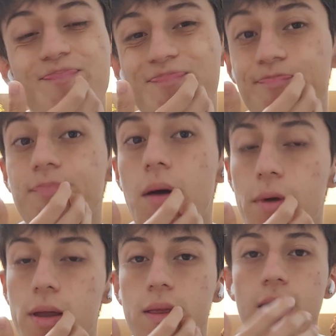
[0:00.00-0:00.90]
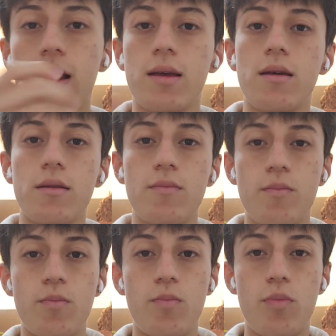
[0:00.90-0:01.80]
delicate
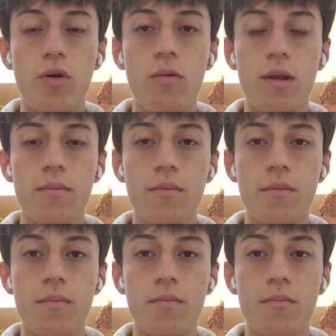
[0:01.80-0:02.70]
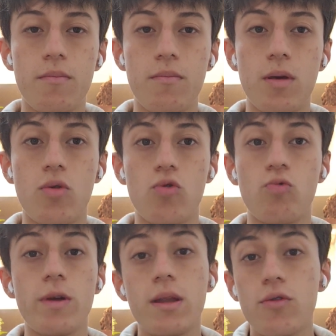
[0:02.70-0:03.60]
problem, because
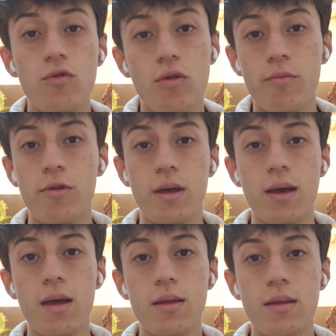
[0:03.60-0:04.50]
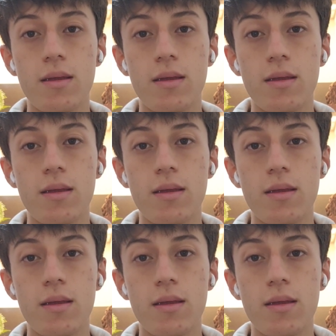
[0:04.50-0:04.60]
we need to communicate